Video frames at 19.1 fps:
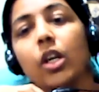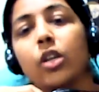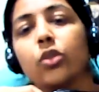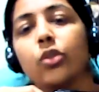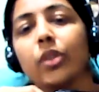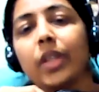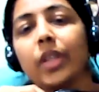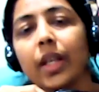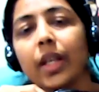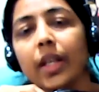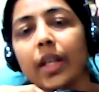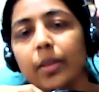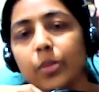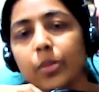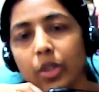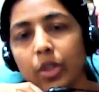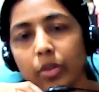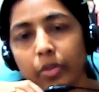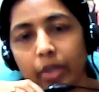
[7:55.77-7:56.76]
So their
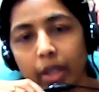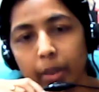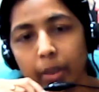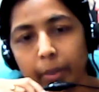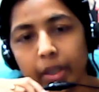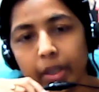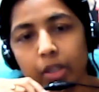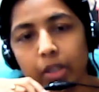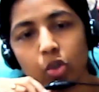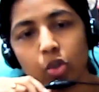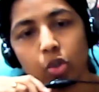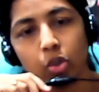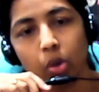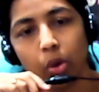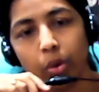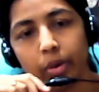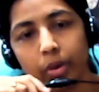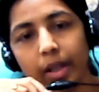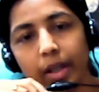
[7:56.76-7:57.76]
limbs will be
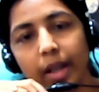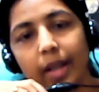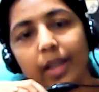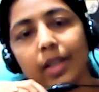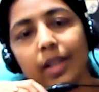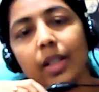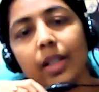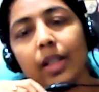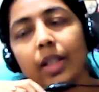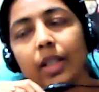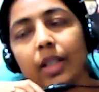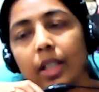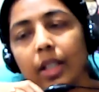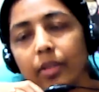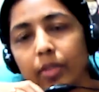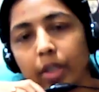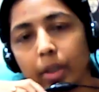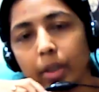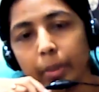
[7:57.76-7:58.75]
short and they
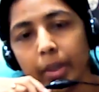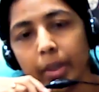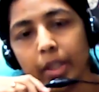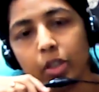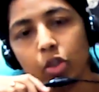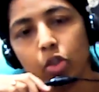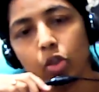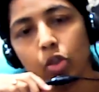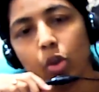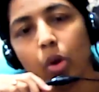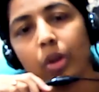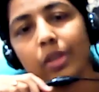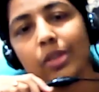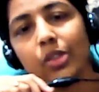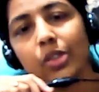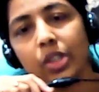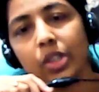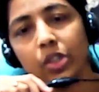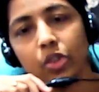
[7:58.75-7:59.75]
will be short
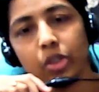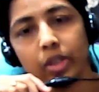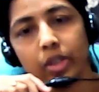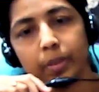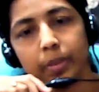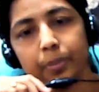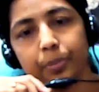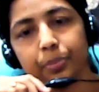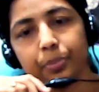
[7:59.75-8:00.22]
stitches.